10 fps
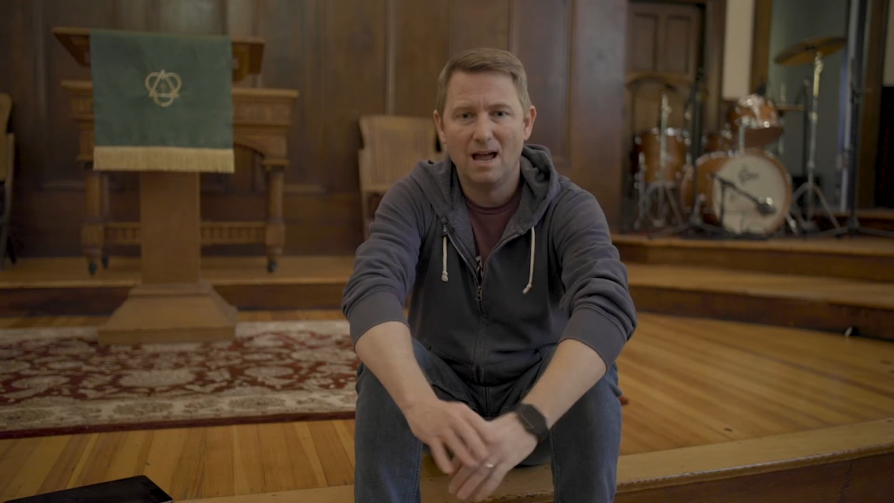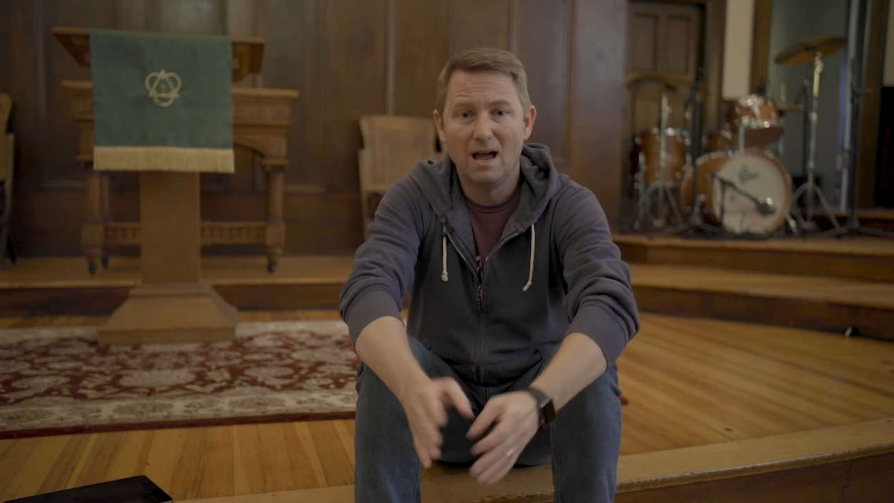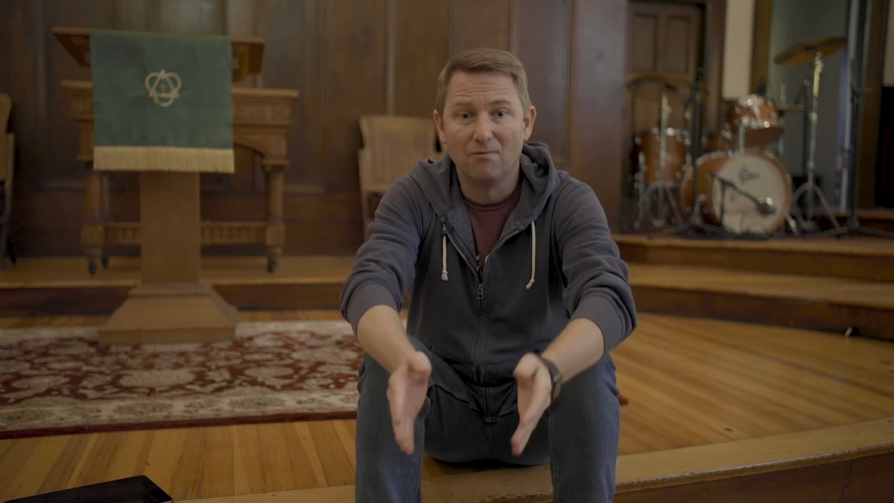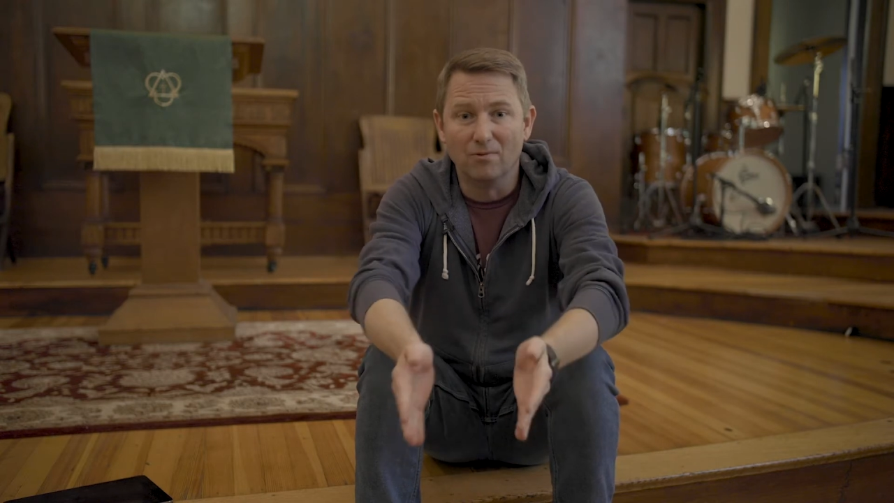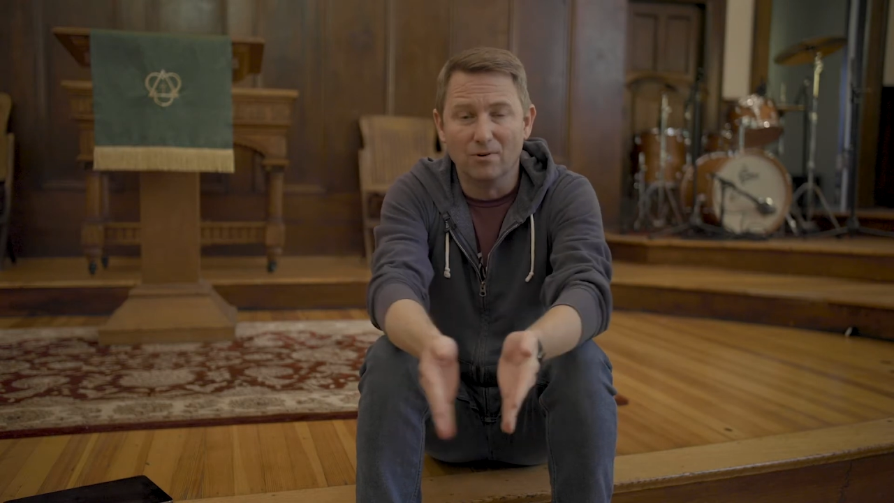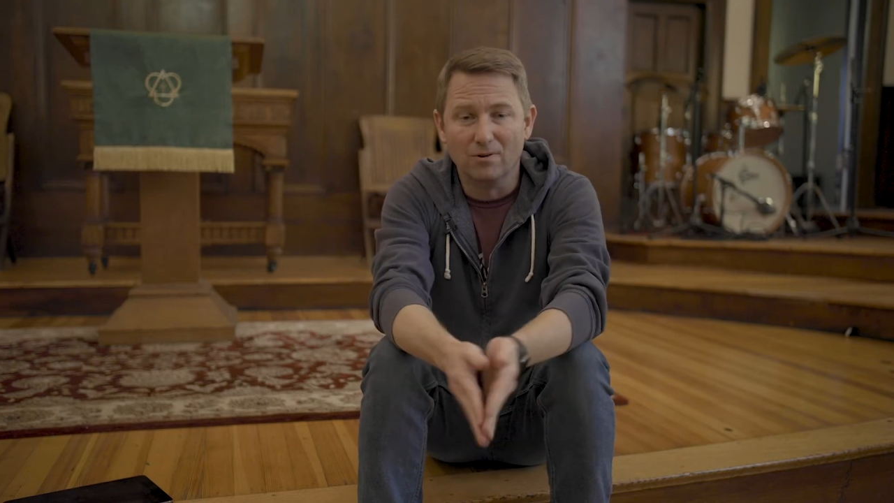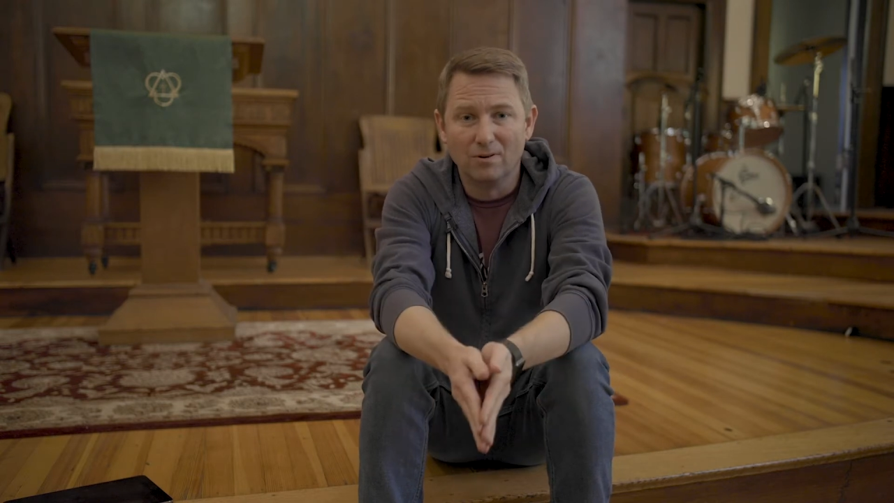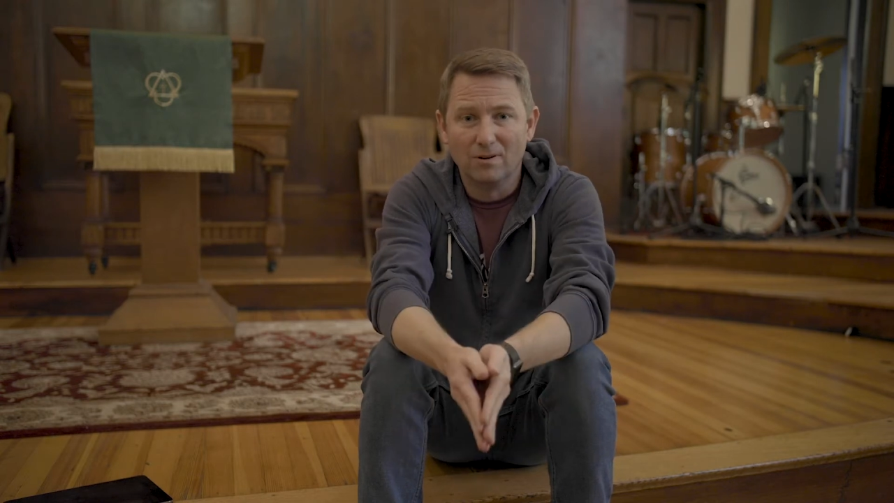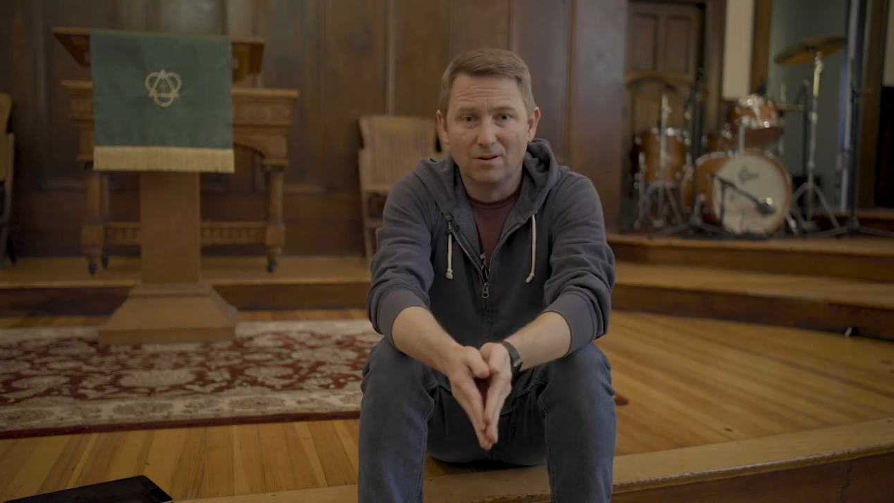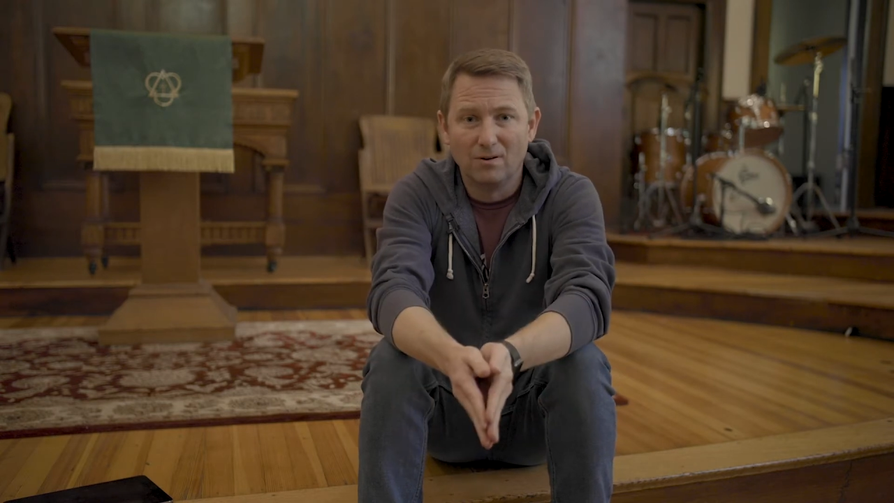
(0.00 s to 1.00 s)
ever
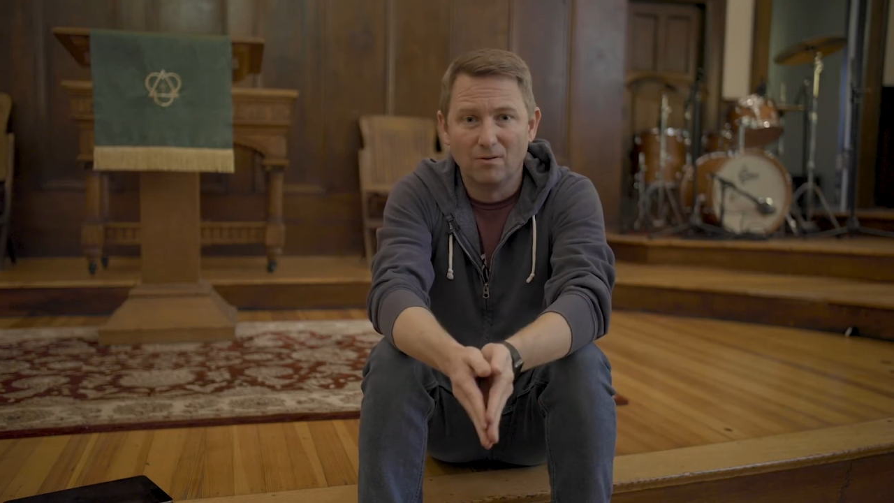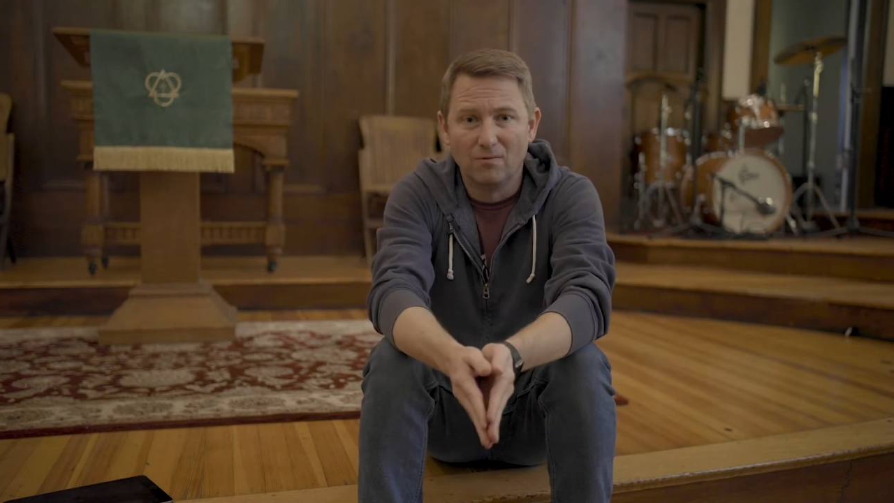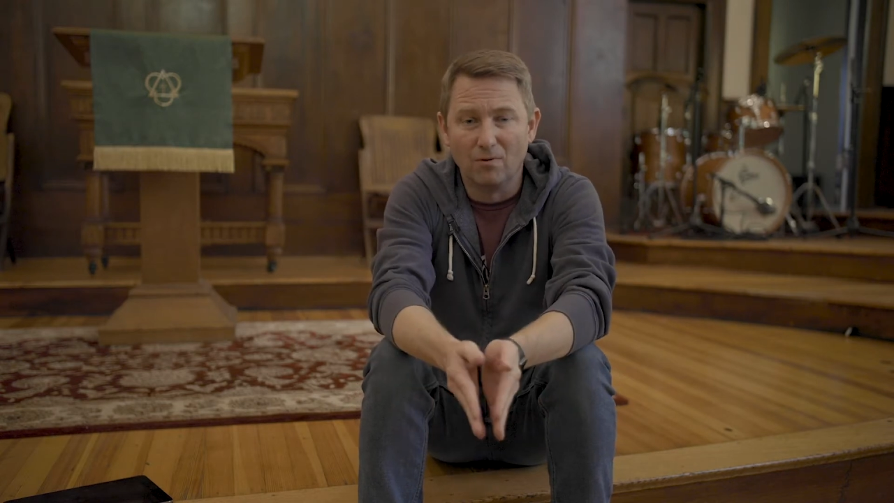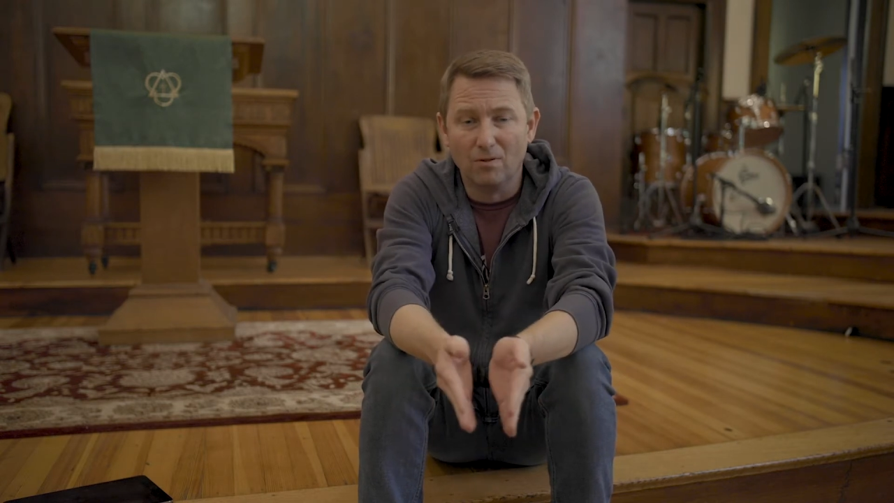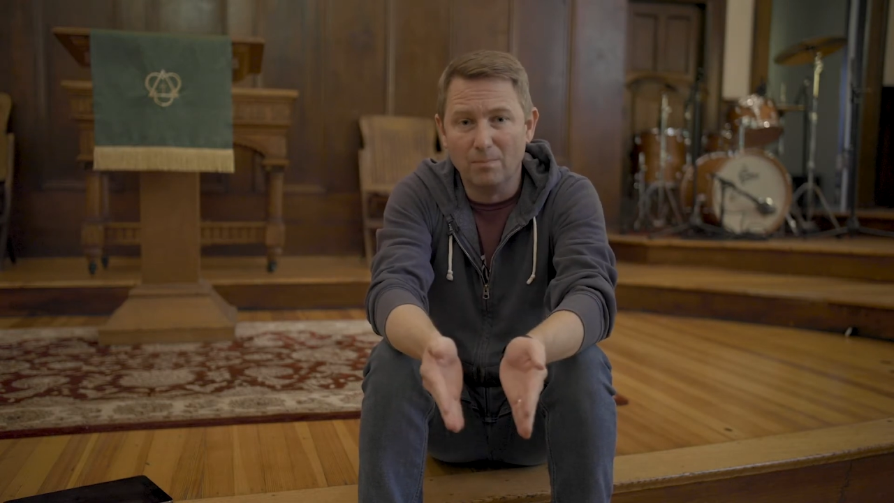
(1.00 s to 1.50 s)
for the